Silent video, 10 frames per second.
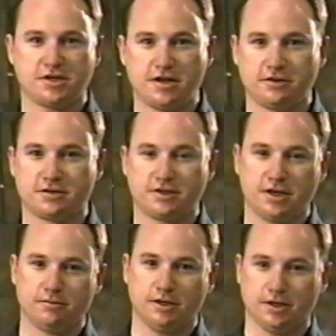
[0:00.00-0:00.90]
Southern
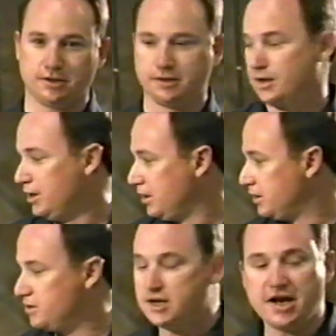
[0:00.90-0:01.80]
Studweld,
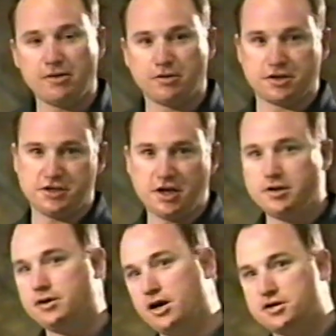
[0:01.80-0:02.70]
and today I want to show
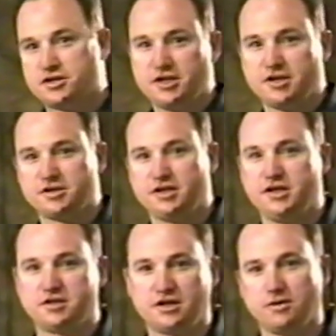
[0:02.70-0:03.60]
you our
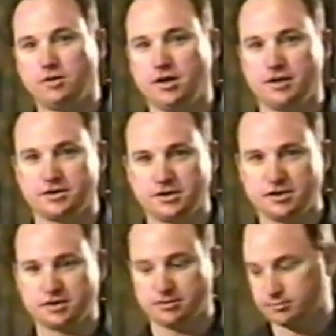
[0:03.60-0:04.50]
CNC stud welding
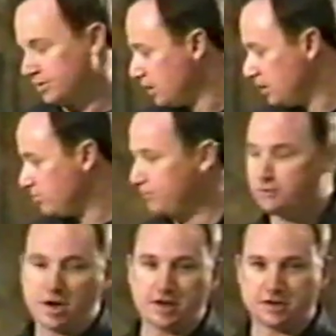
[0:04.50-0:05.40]
system.
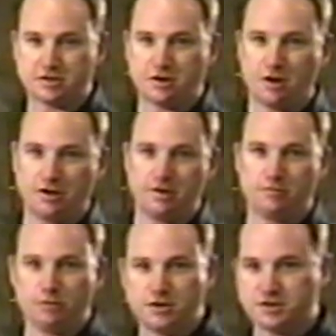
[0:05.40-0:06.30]
Before I get started
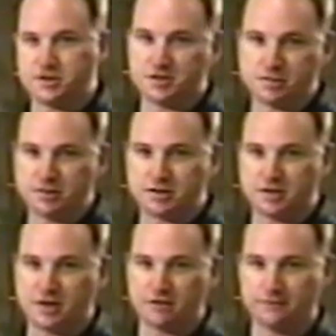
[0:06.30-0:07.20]
with the system
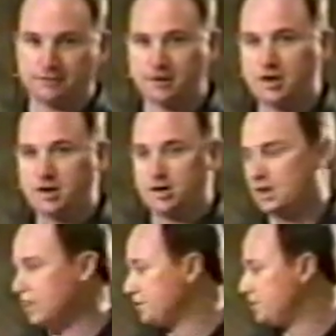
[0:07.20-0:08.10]
itself,
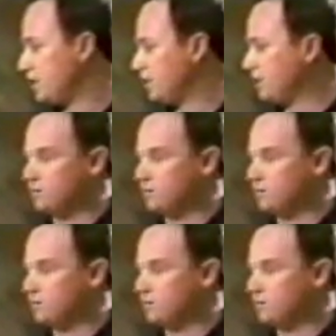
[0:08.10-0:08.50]
I'd like to tell you a